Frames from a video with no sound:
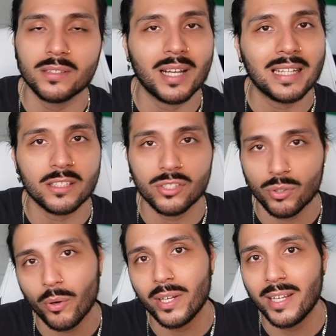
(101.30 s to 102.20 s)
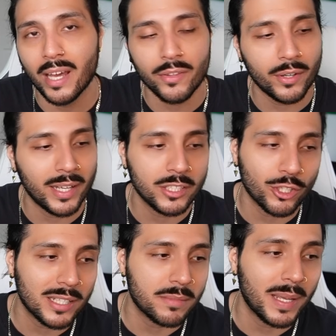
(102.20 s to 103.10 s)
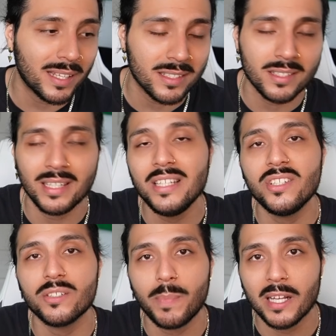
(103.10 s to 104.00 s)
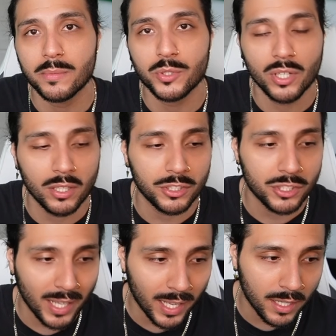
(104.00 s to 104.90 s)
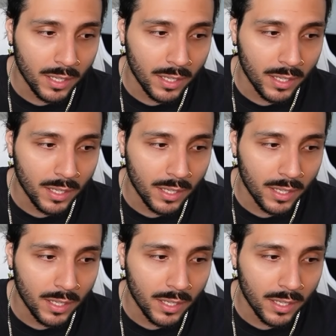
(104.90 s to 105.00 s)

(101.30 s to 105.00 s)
got the story together, and tried to make it as easy as possible to understand.